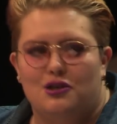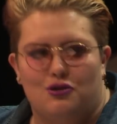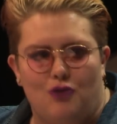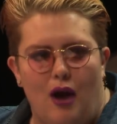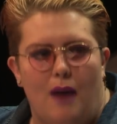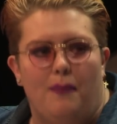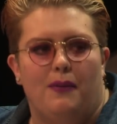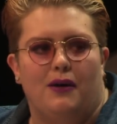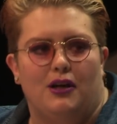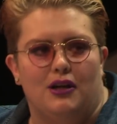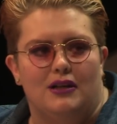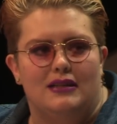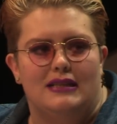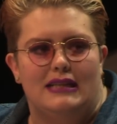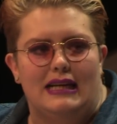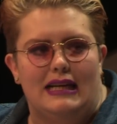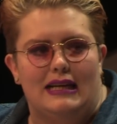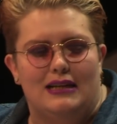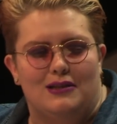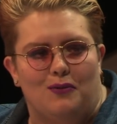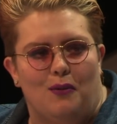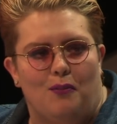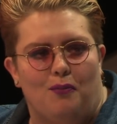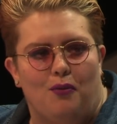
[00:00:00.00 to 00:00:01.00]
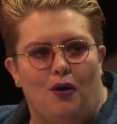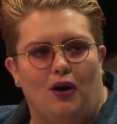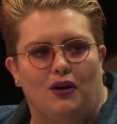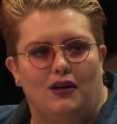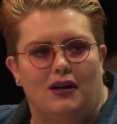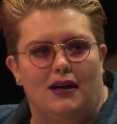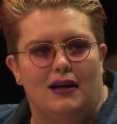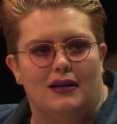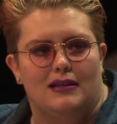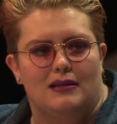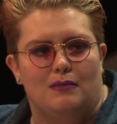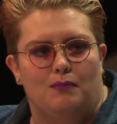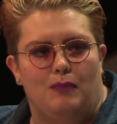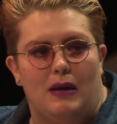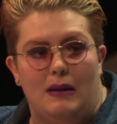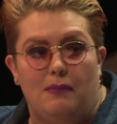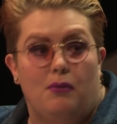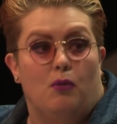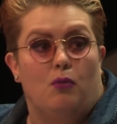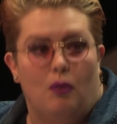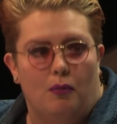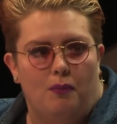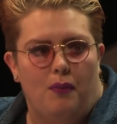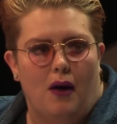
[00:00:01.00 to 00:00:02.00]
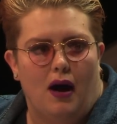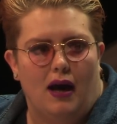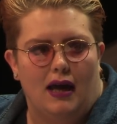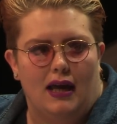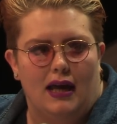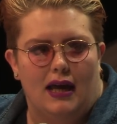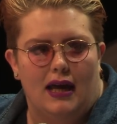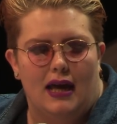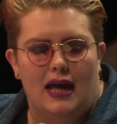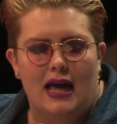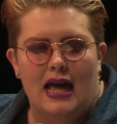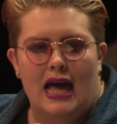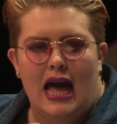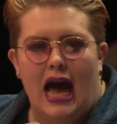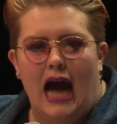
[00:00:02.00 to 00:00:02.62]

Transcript: strap a good deed to a product and people will buy it